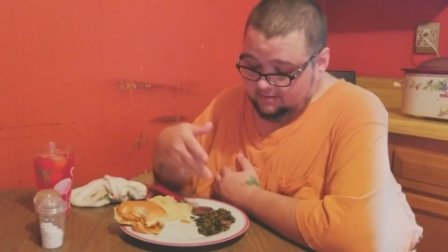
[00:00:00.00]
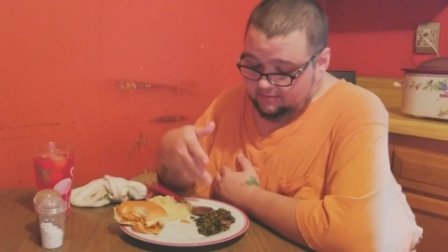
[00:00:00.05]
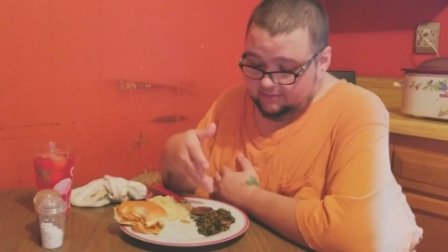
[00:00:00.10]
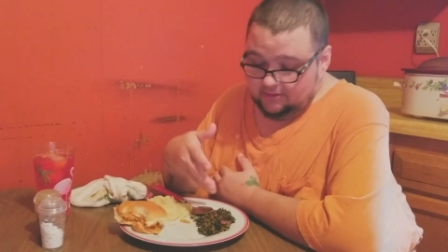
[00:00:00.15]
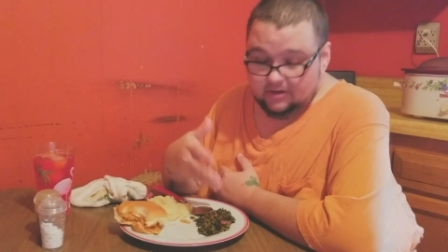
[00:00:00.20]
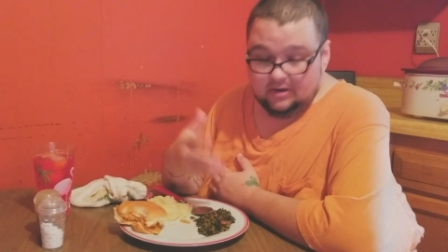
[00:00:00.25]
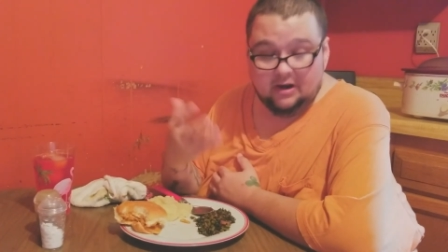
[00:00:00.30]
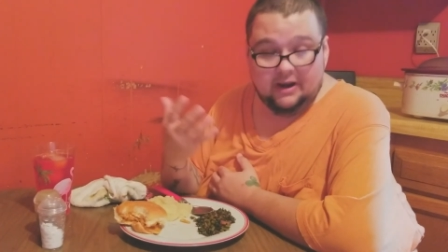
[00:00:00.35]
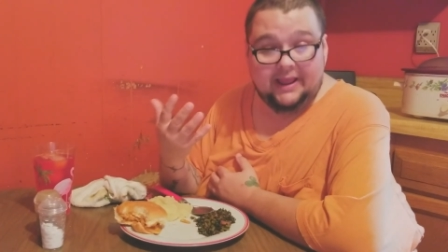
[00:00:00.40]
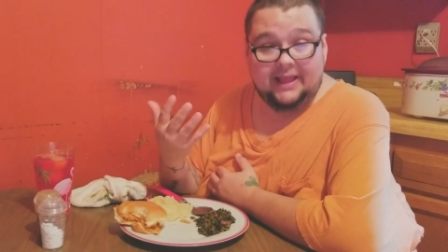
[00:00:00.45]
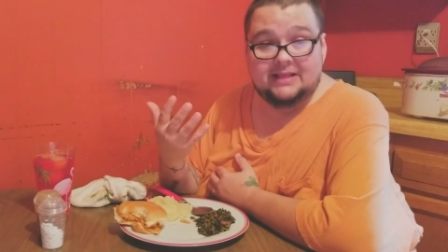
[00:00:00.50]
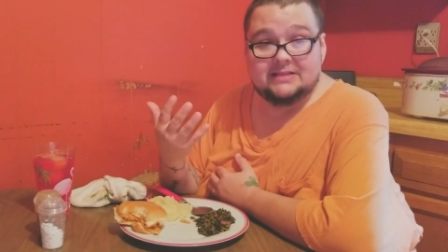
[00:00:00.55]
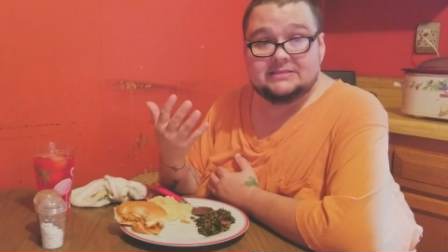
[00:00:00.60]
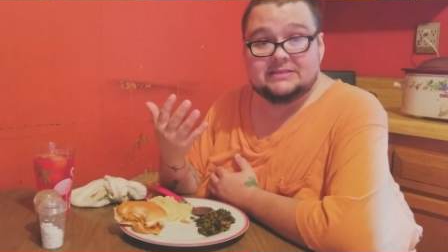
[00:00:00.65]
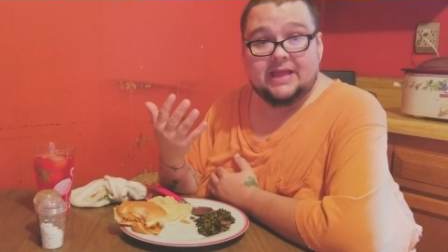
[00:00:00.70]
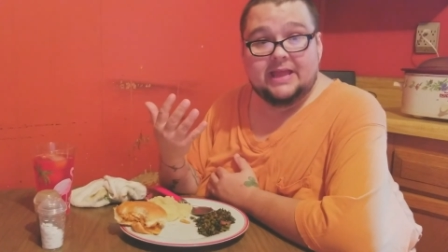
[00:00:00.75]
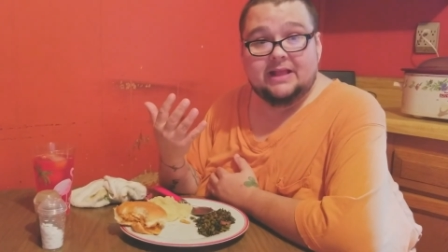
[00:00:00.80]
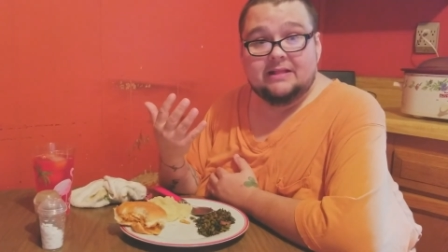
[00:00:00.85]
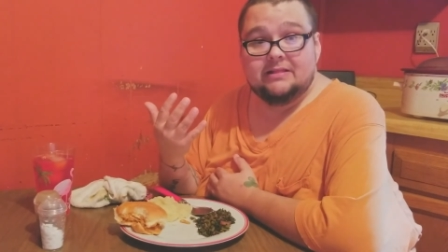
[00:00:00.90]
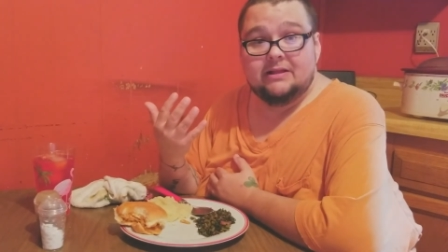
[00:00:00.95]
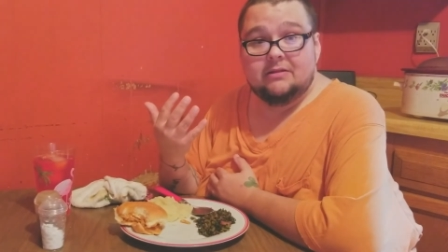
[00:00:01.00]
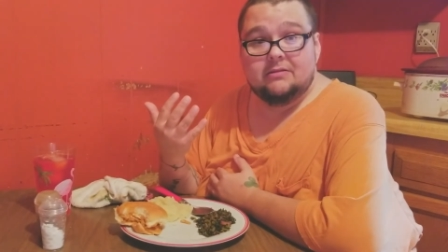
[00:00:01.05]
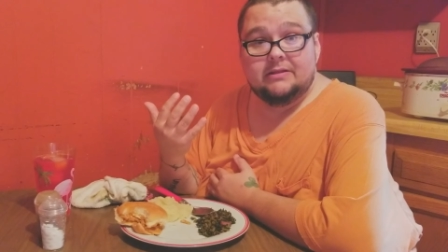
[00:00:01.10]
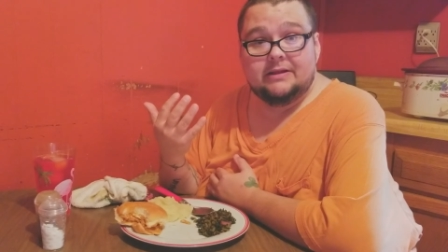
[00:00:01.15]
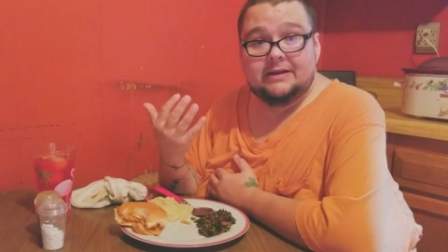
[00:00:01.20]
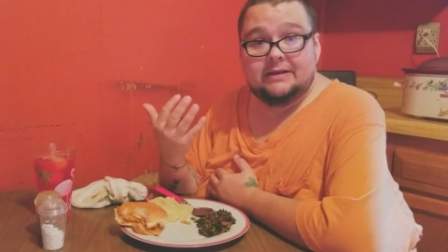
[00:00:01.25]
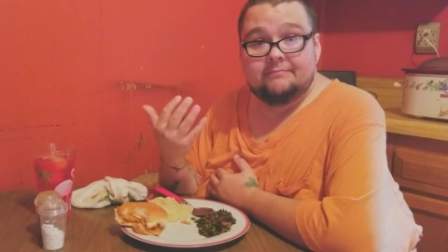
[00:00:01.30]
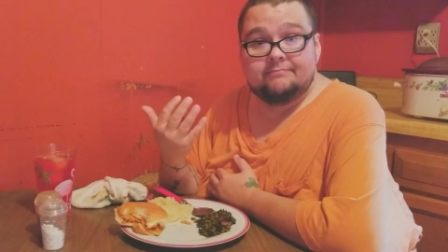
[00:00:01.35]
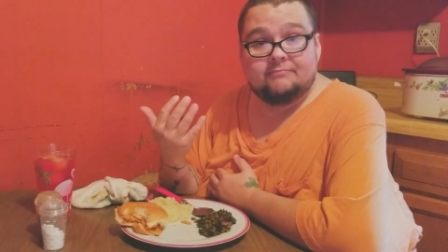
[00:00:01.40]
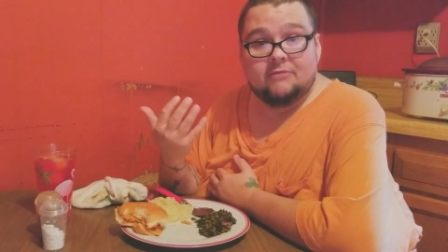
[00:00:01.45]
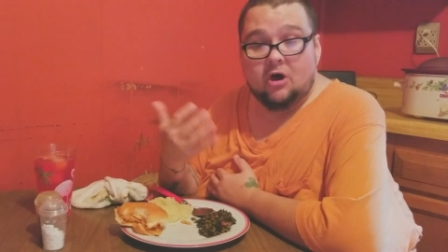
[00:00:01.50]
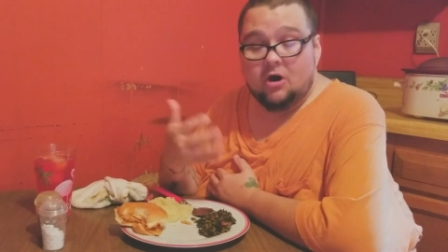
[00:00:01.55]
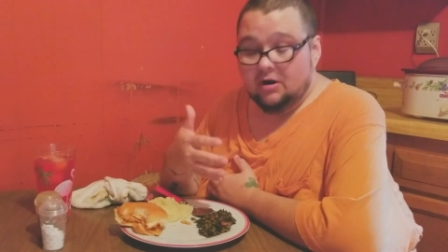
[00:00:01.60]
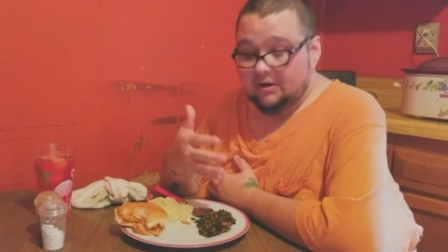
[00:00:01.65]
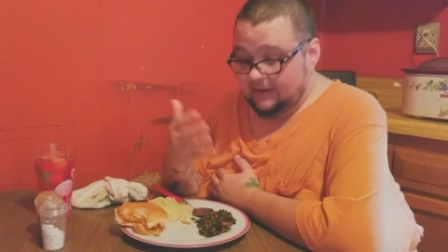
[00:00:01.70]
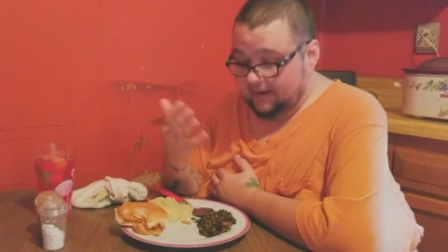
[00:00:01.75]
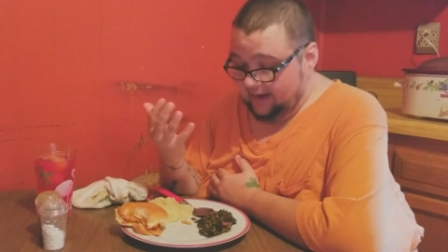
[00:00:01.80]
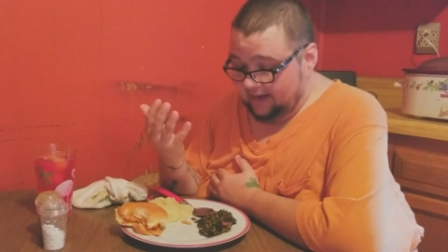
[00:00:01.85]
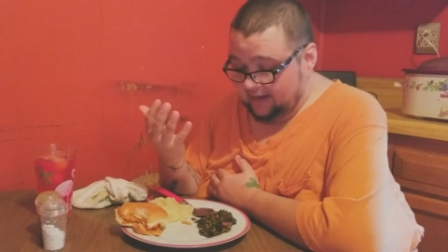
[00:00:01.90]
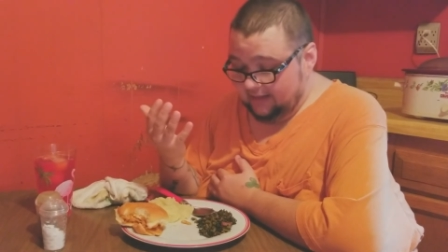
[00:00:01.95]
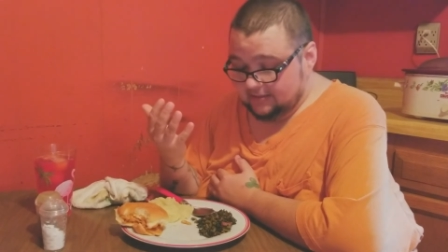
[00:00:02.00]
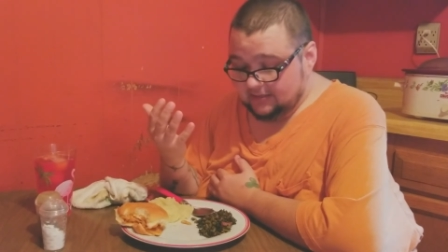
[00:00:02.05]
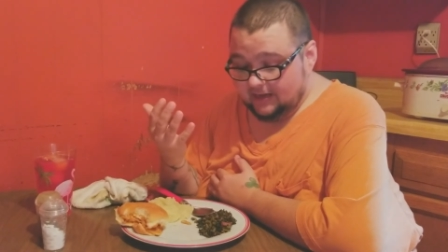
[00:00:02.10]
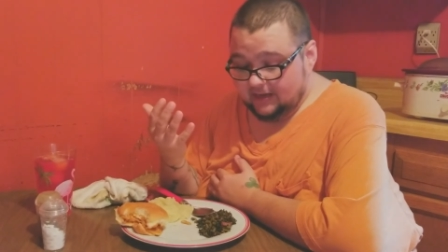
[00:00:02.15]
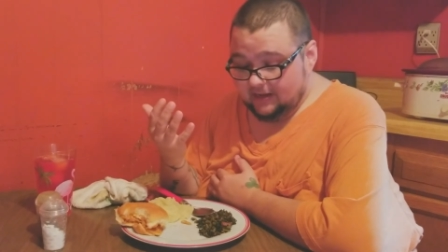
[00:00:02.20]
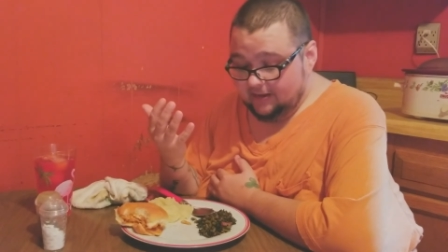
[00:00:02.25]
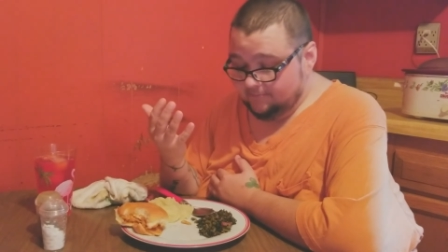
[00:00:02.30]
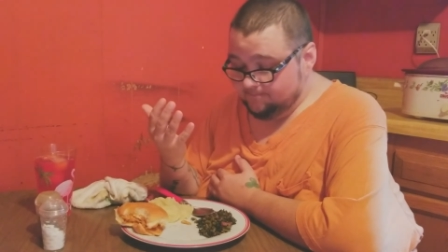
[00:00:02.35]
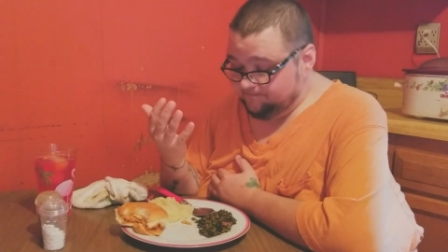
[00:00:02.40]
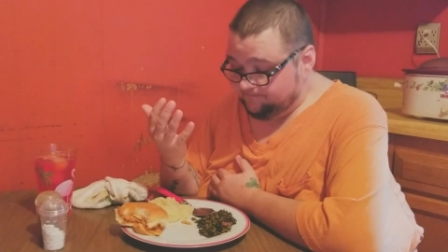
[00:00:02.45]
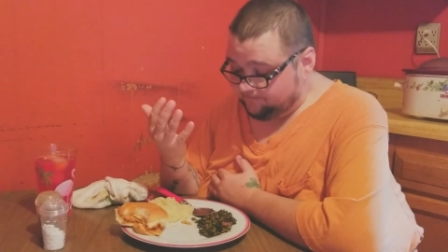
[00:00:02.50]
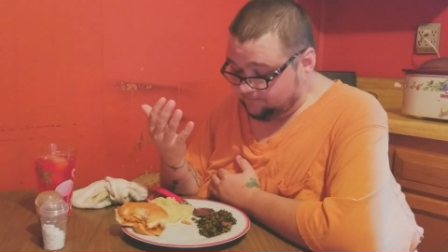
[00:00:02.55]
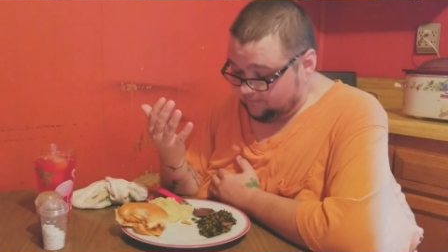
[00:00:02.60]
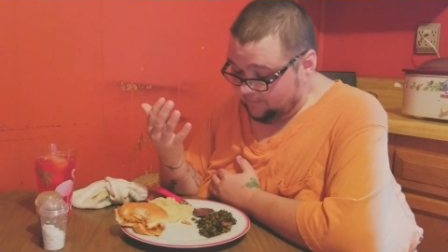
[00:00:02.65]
The greens take literally hardly any time.